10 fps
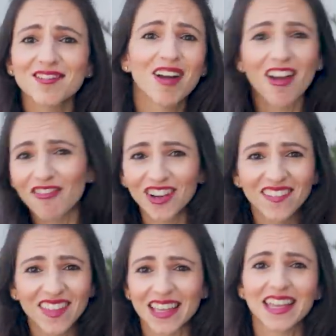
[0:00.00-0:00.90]
to
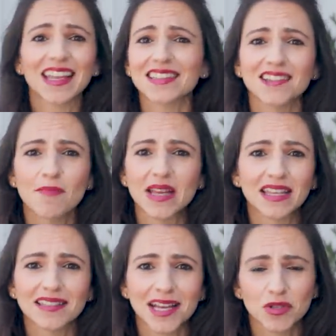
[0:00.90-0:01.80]
everything, and can't stop
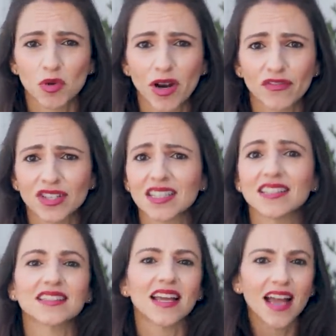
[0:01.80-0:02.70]
making sexual
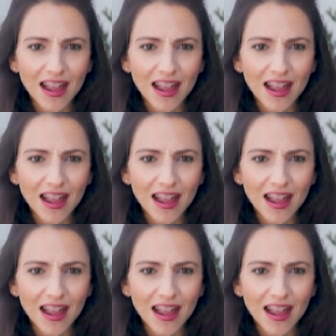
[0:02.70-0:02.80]
references as